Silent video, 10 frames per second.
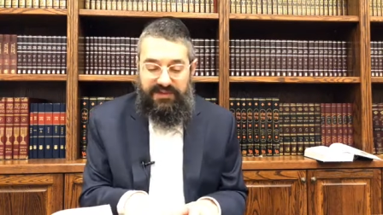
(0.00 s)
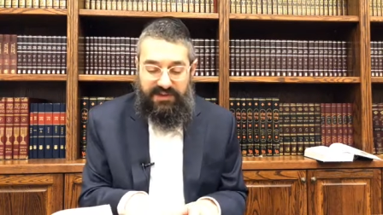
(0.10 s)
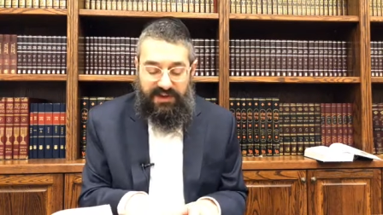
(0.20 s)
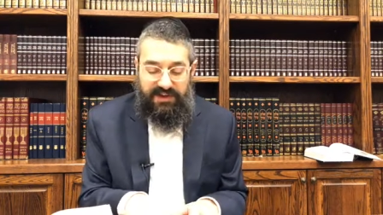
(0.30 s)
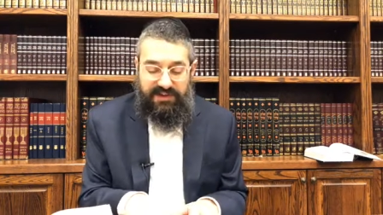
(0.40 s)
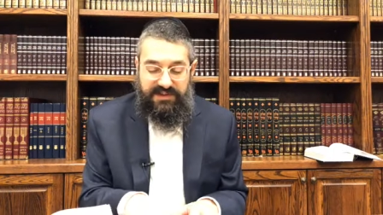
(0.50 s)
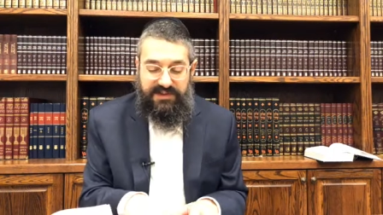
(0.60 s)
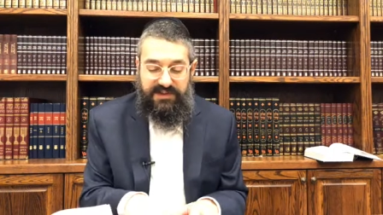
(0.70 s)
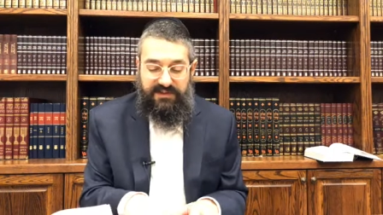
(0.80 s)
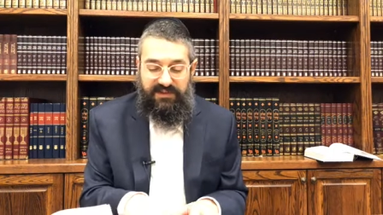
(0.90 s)

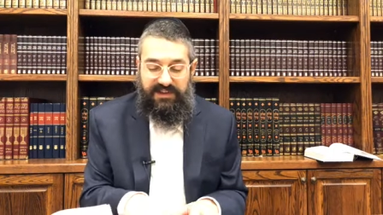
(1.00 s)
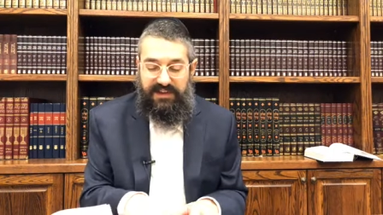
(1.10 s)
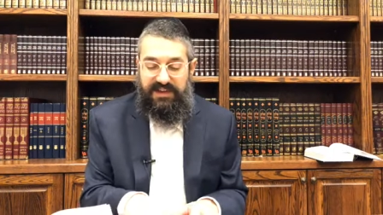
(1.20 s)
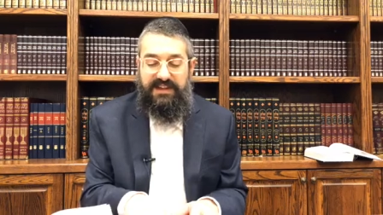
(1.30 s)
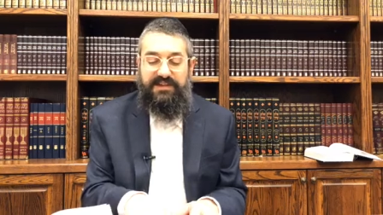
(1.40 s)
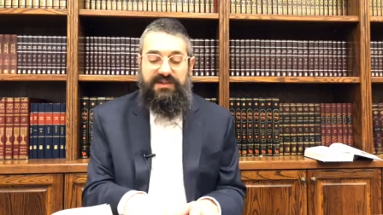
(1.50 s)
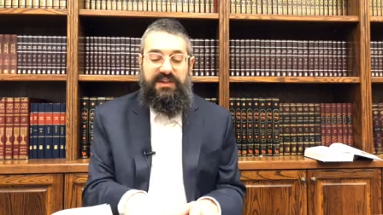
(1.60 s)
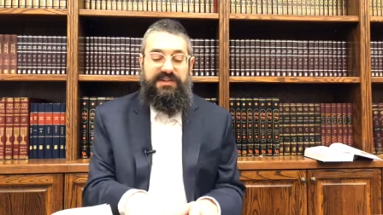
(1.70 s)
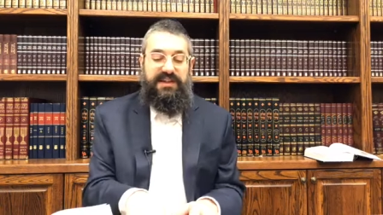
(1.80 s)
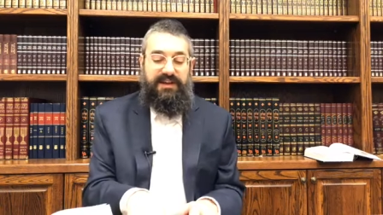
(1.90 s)
"V'zois v'tihi
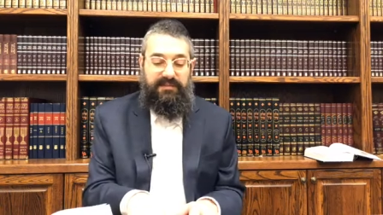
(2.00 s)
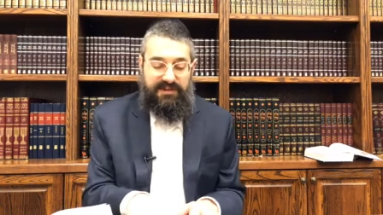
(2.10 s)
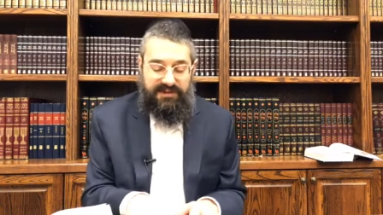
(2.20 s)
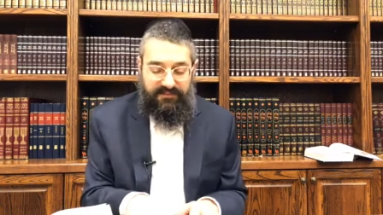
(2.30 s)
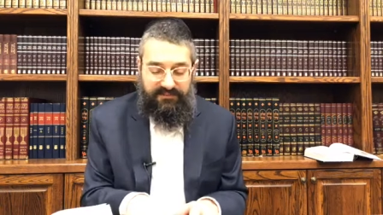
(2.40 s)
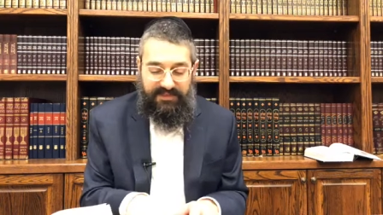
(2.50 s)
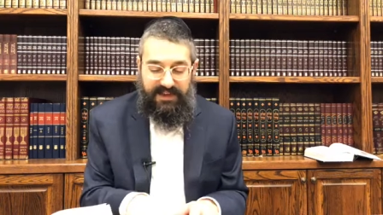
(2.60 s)
zois nechmasam."